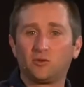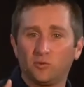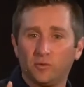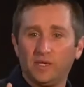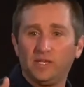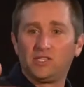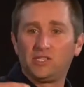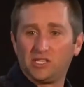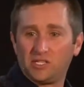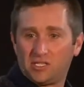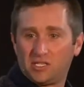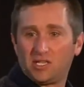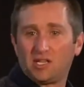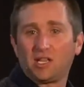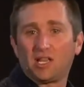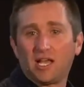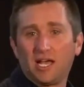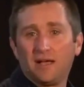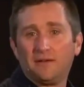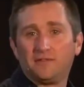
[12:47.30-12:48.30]
to reach into
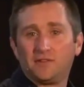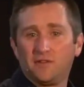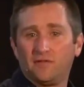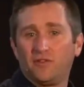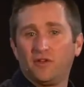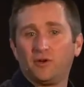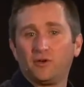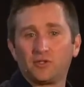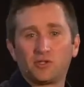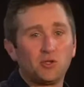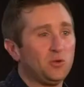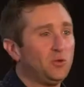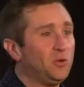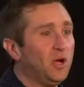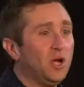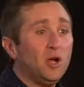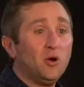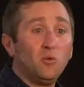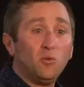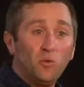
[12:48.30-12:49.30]
the lives of those who
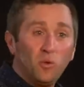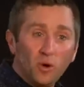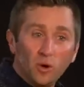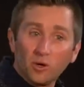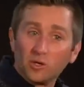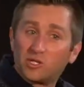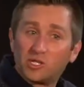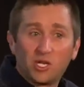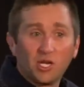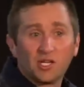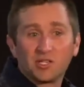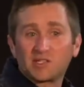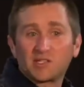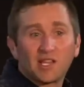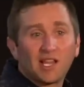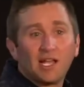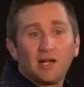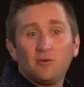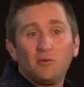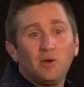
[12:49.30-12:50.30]
were just
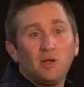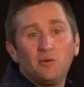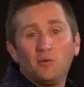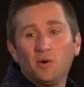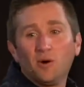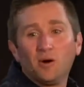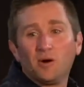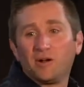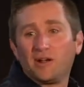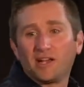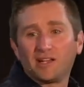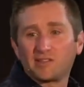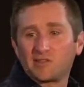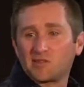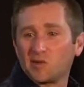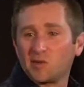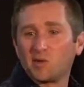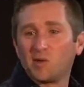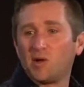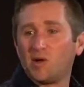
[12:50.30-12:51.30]
like we were not
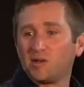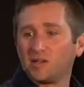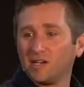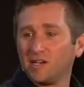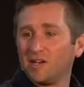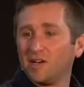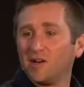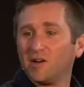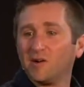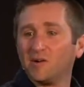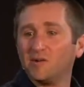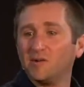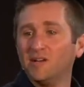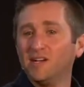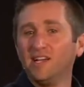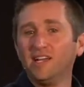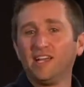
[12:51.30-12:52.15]
so long ago